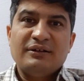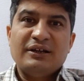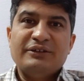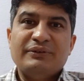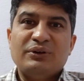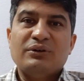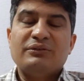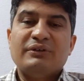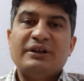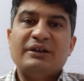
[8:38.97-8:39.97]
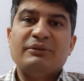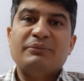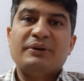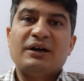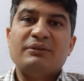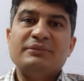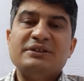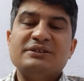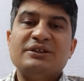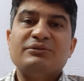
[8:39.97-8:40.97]
as we know, 20 ml per hour
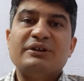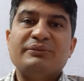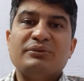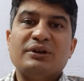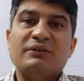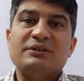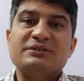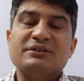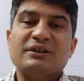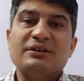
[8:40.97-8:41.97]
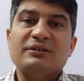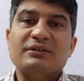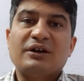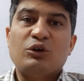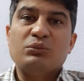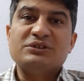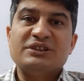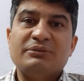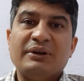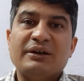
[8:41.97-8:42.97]
means in 24 hours, how much
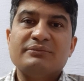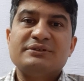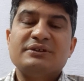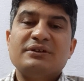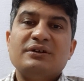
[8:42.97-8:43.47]
it becomes?